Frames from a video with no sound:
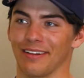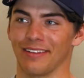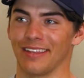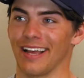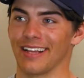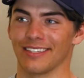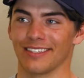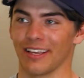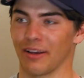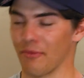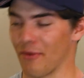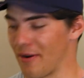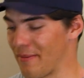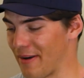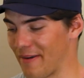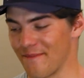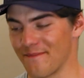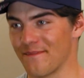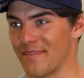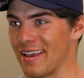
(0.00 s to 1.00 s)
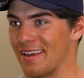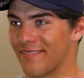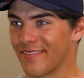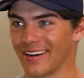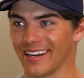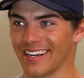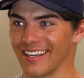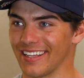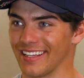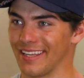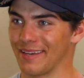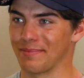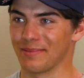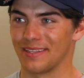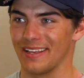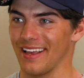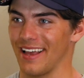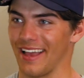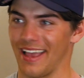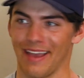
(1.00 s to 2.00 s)
that's like one of my favorite
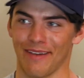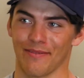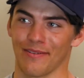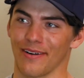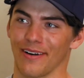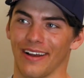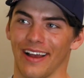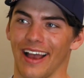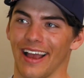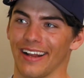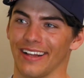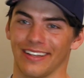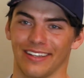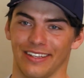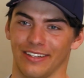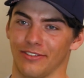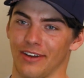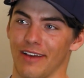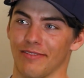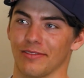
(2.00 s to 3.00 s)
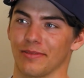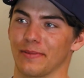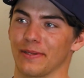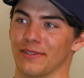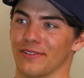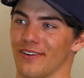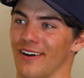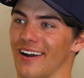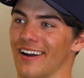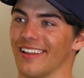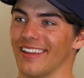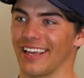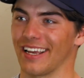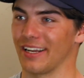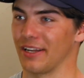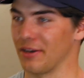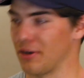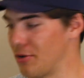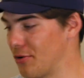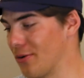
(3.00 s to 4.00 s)
clips ever. Travis Pastrana
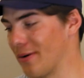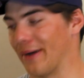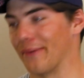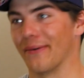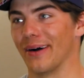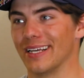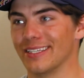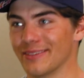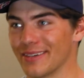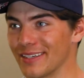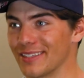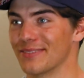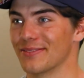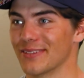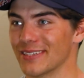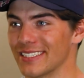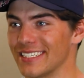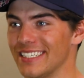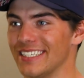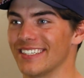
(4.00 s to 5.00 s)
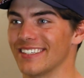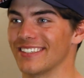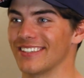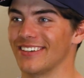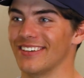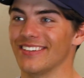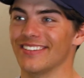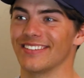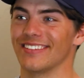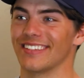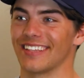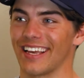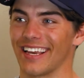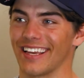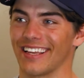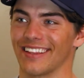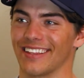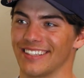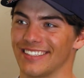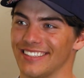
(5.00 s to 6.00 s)
knew who I was when I was 14 years old. It was
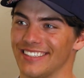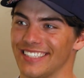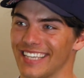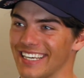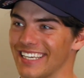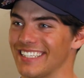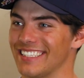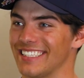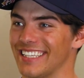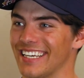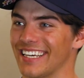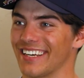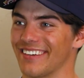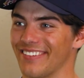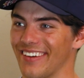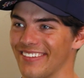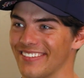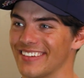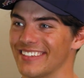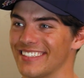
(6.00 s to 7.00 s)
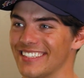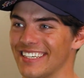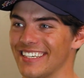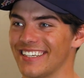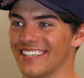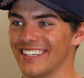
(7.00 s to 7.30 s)
like the sickest thing I've ever seen.